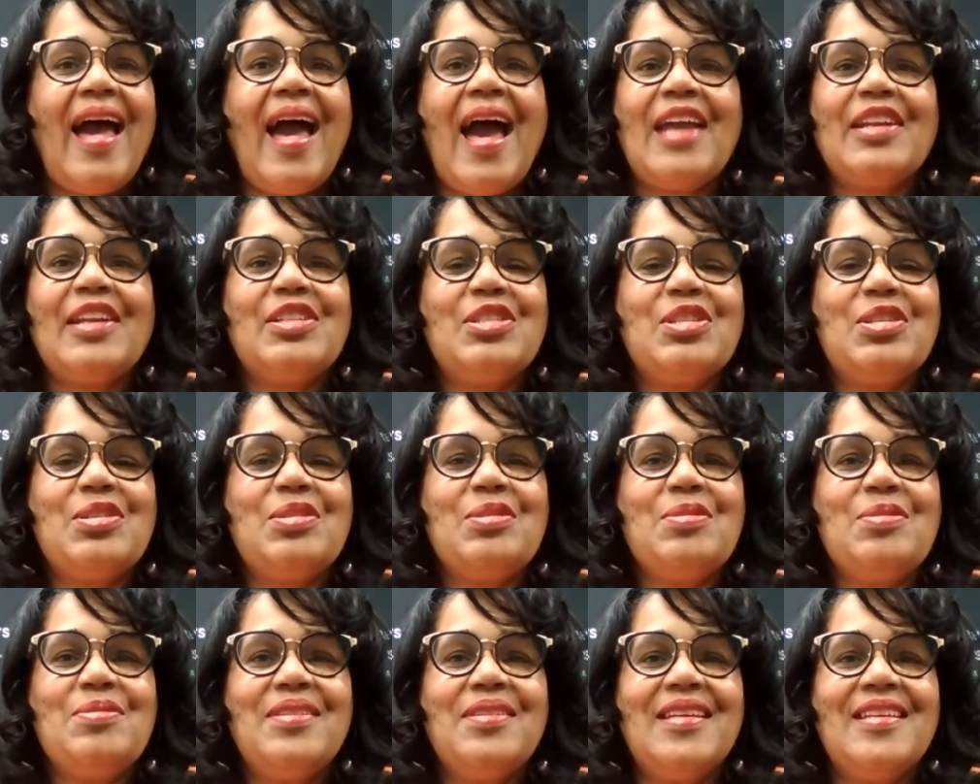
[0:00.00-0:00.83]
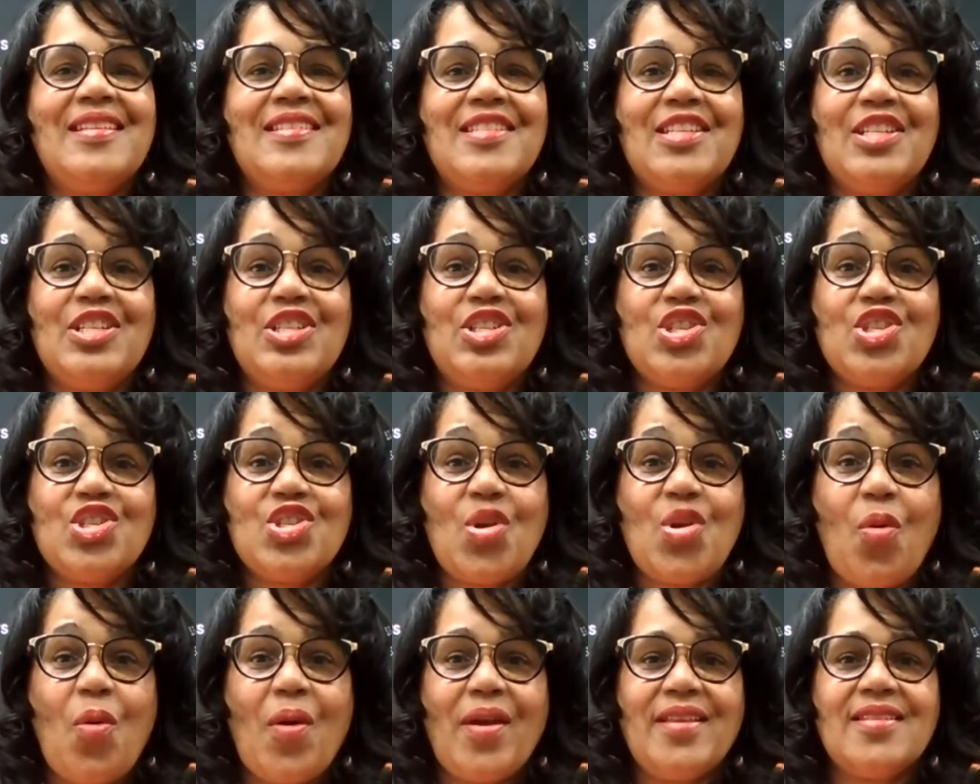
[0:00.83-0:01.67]
Attitude is a
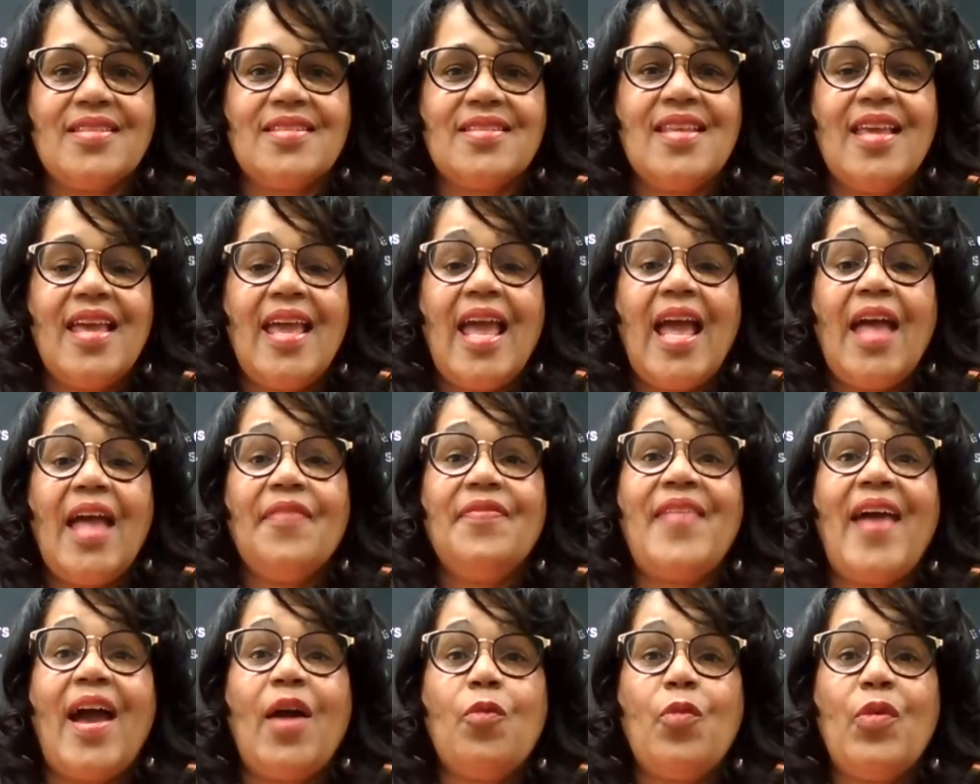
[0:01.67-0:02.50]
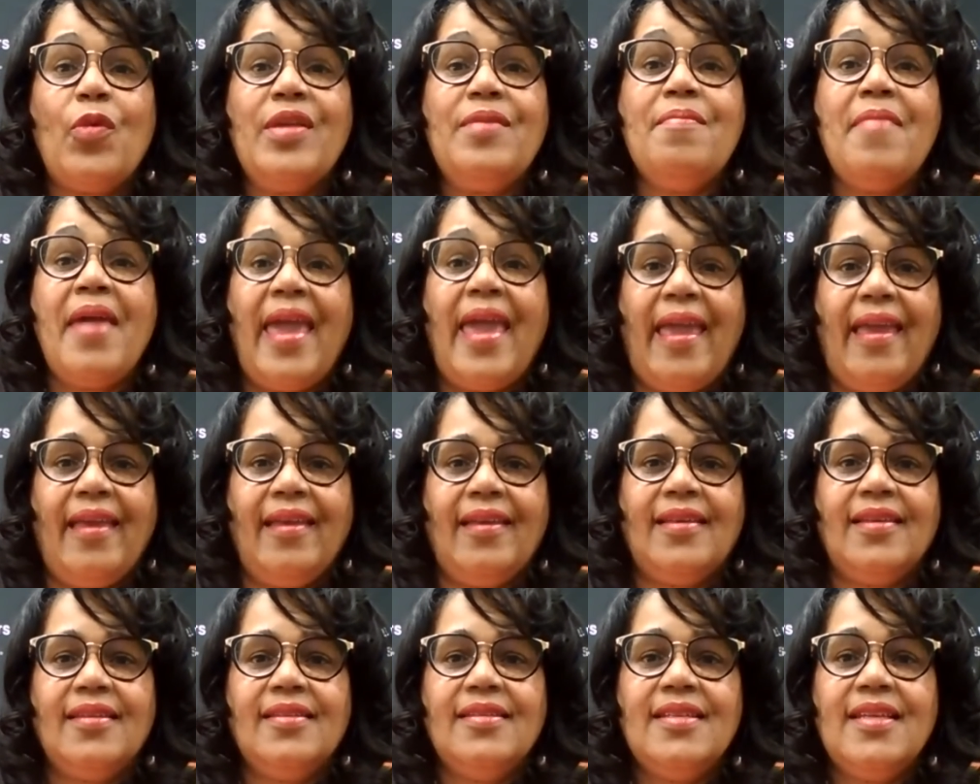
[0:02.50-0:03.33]
choice that we
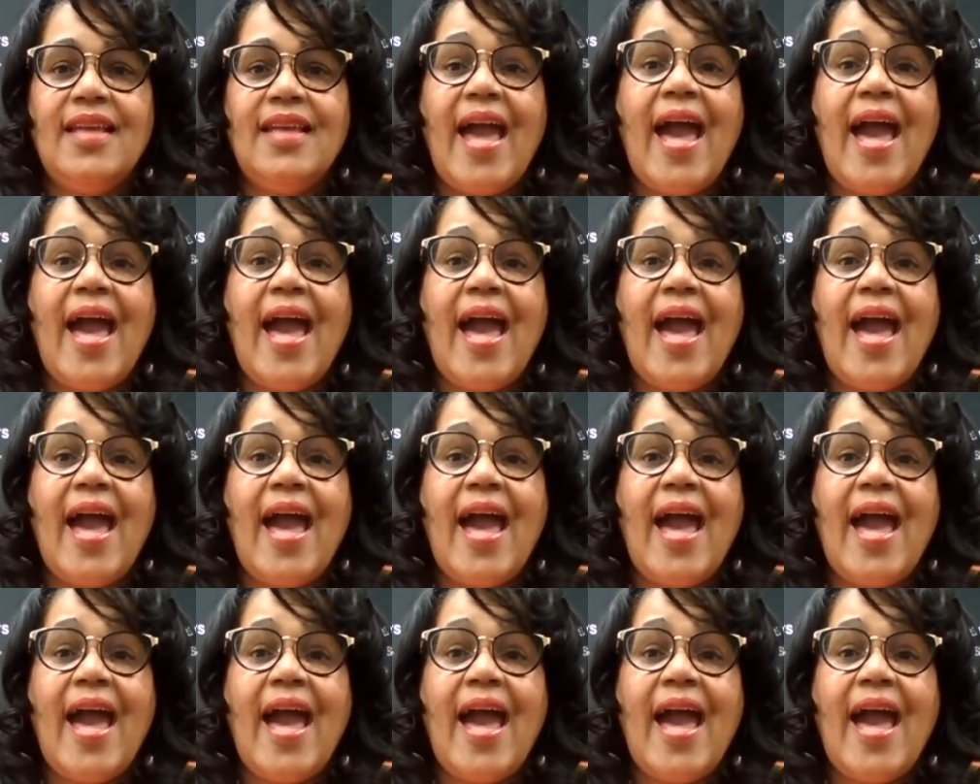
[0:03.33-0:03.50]
make.